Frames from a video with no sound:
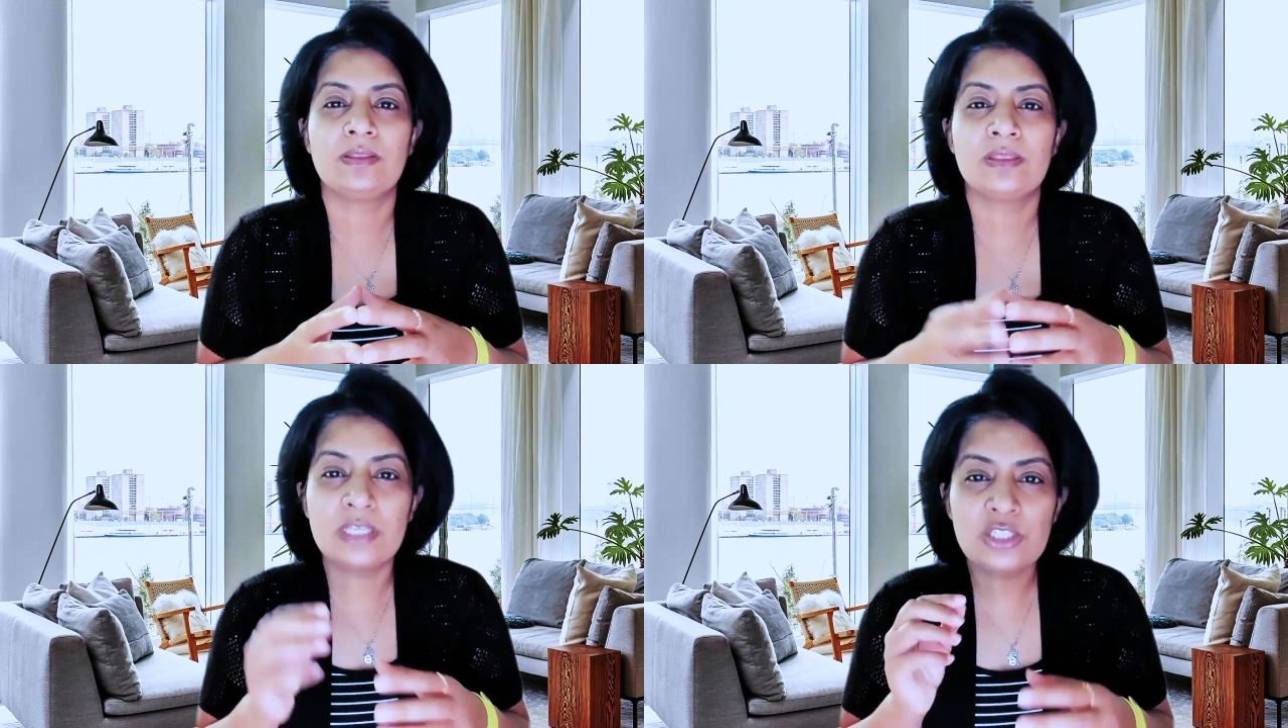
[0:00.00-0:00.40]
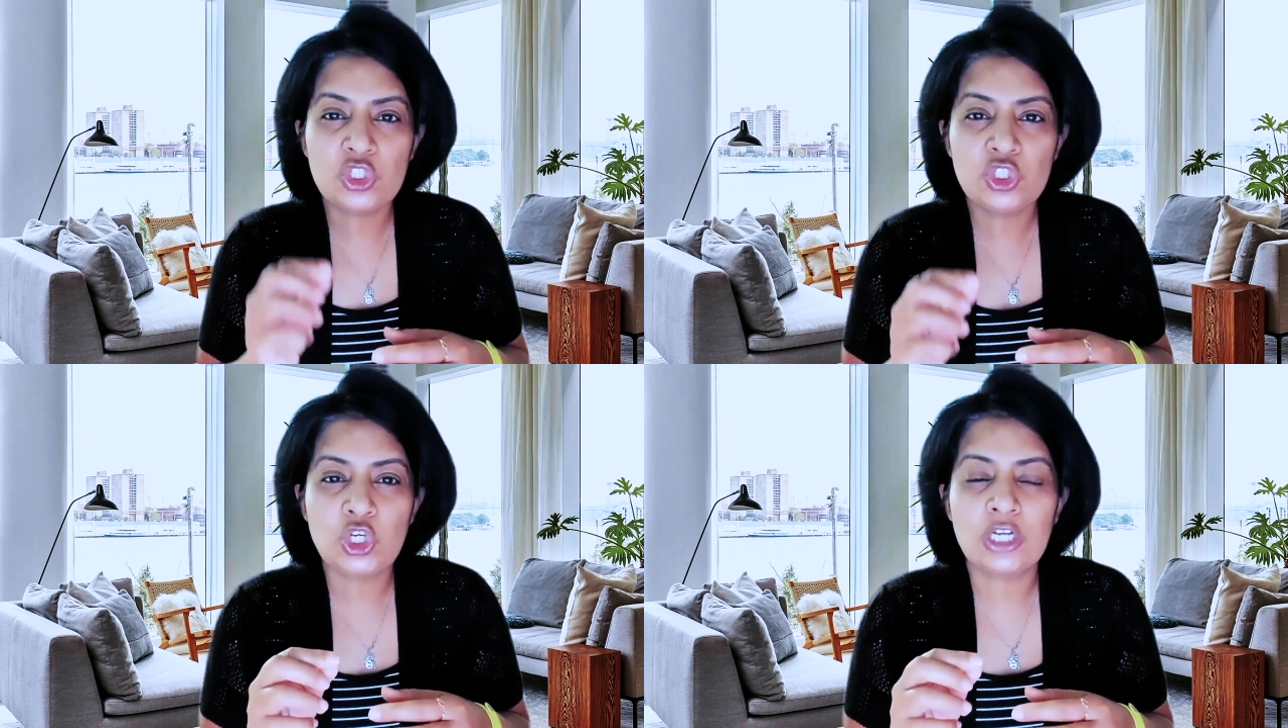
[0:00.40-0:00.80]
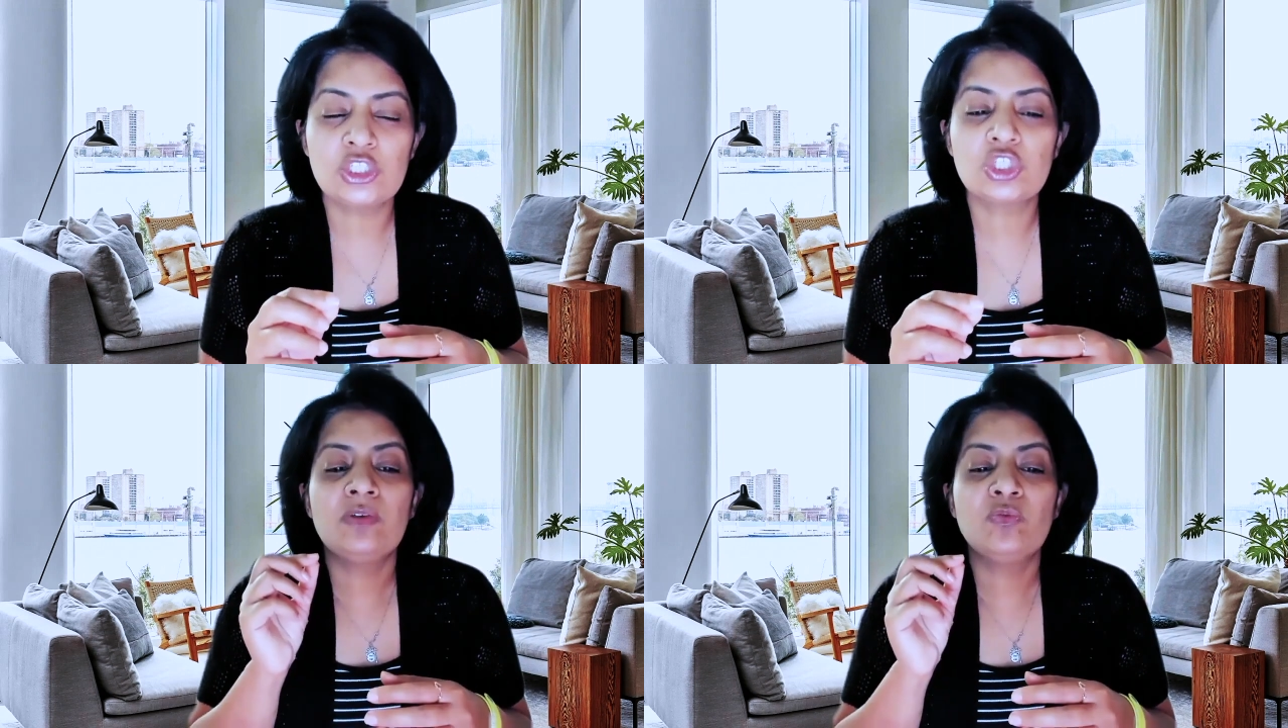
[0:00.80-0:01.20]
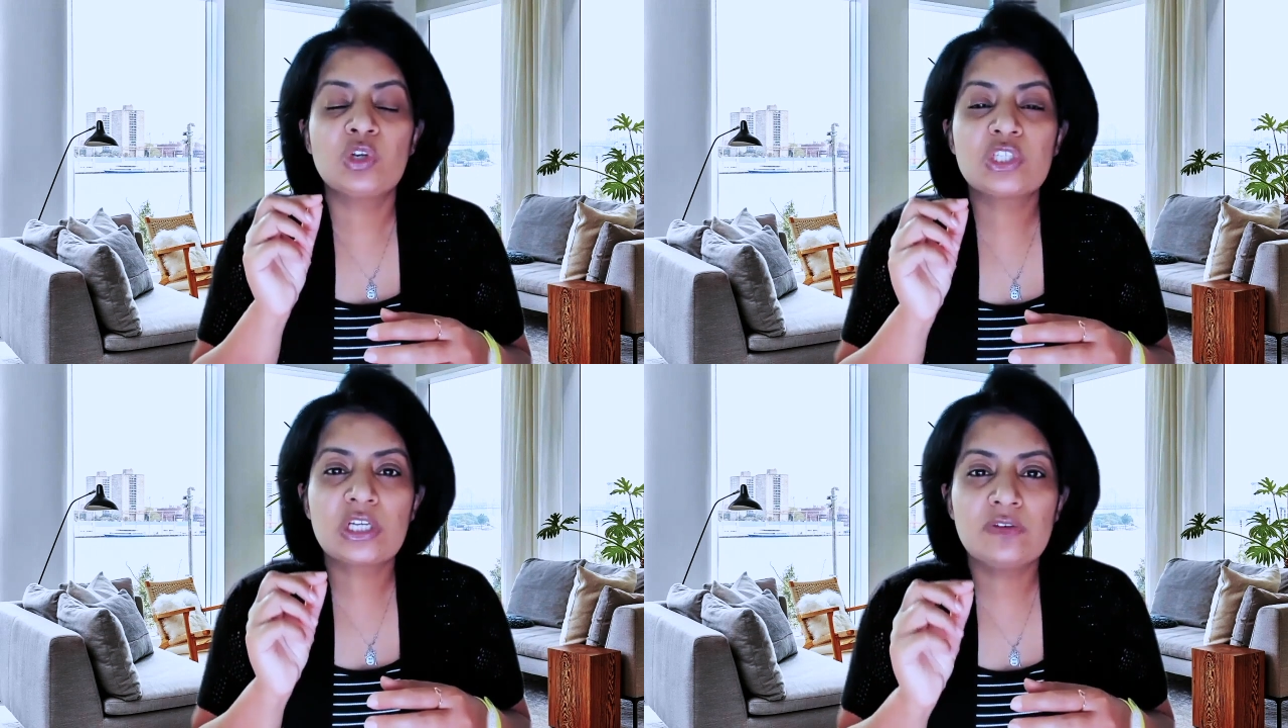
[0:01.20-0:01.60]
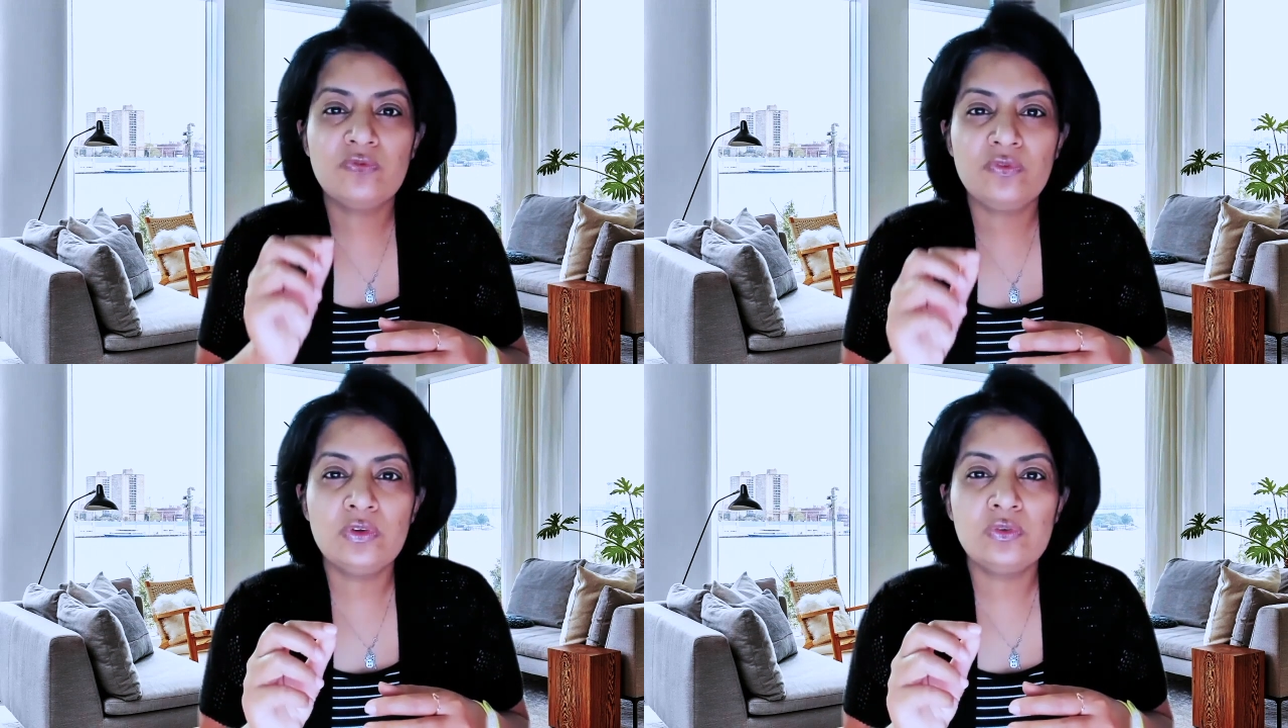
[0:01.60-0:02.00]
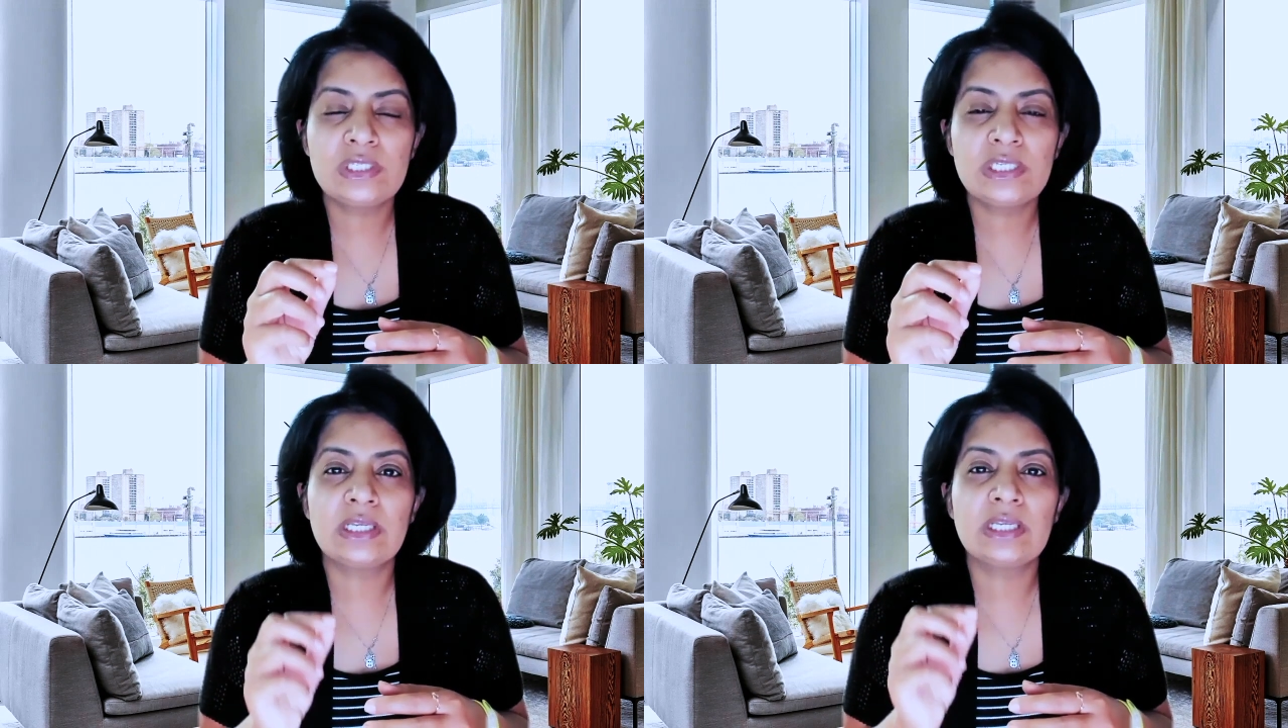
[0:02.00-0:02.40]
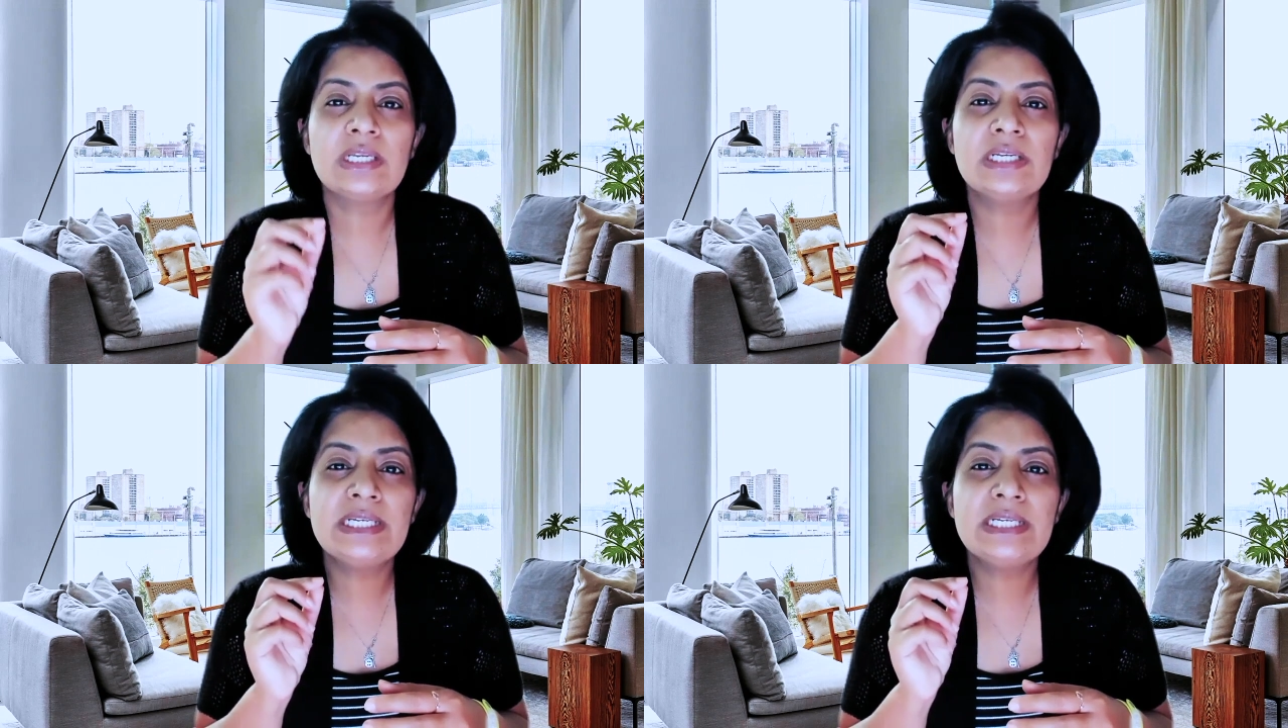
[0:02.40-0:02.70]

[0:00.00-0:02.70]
This judge was confusing